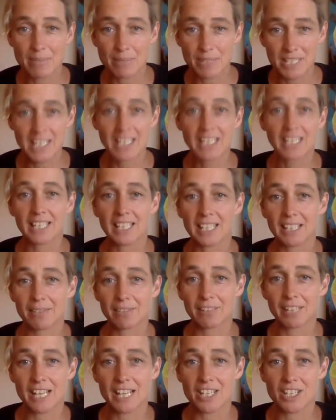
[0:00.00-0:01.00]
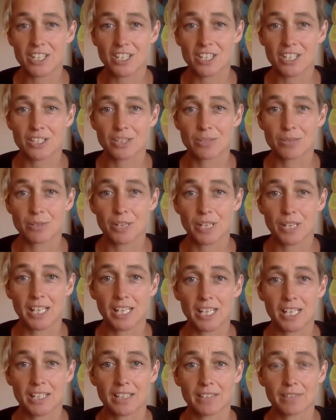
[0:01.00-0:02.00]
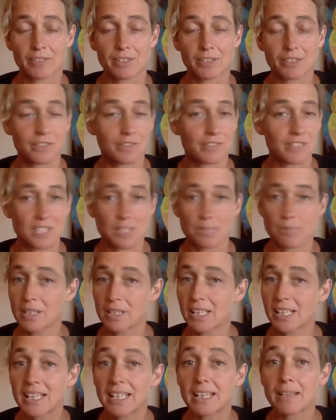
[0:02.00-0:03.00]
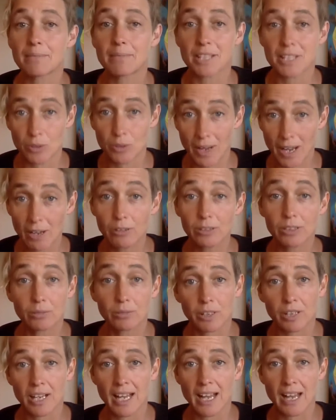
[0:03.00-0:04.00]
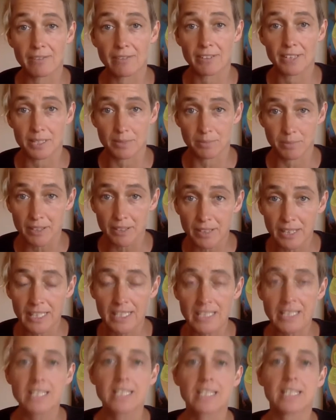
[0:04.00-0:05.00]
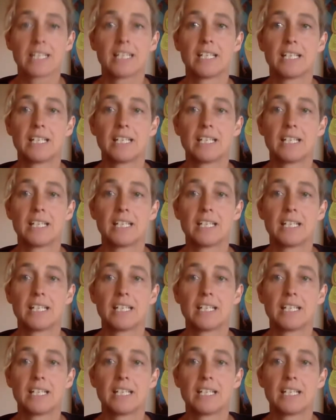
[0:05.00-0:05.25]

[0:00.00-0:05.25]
particularly in relation to working in the fields of disability and mental health, where I have experience,